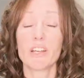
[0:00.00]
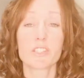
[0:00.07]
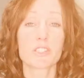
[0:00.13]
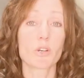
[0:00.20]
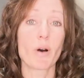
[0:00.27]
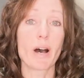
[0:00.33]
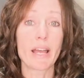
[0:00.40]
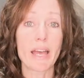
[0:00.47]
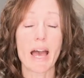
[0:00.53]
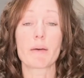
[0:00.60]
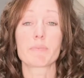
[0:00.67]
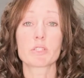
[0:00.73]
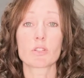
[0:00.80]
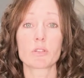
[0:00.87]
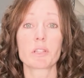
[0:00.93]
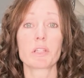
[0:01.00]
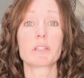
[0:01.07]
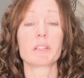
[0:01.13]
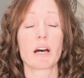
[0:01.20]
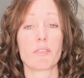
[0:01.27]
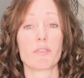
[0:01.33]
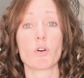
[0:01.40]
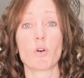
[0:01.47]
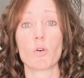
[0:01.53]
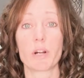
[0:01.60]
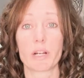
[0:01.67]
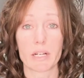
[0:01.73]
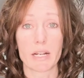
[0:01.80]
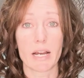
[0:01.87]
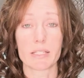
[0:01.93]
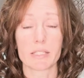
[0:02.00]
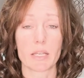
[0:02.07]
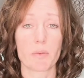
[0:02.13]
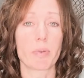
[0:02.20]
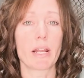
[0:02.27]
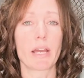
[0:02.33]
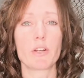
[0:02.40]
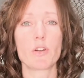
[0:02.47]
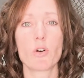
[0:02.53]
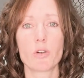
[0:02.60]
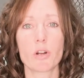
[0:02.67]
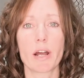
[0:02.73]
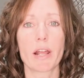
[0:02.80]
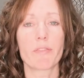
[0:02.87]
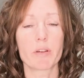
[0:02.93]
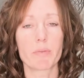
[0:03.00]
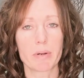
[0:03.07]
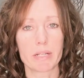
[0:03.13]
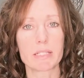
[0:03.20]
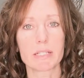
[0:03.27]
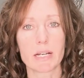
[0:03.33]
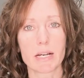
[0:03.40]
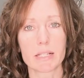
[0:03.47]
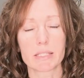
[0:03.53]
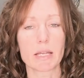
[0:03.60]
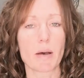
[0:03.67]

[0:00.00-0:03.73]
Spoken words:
So I absolutely love organizing, but I know not everybody does.